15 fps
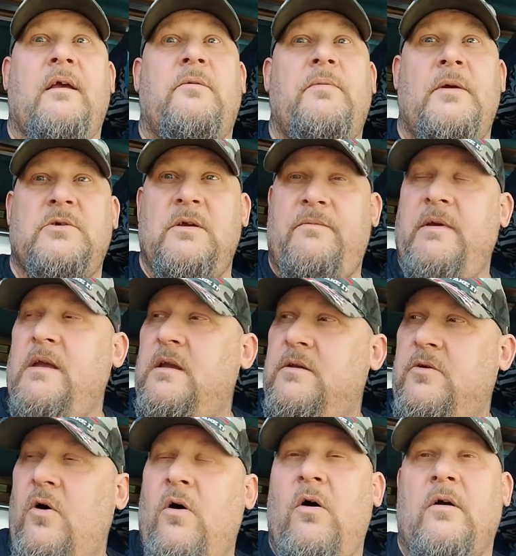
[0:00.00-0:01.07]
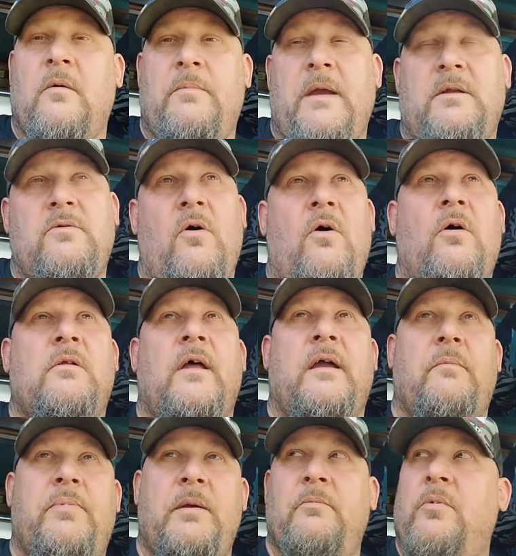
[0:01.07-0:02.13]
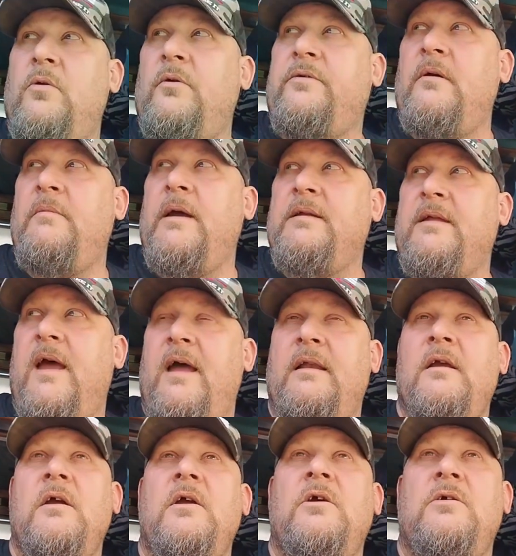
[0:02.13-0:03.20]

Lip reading: especially if you get a dog, a big dog like a pitbull or something like that,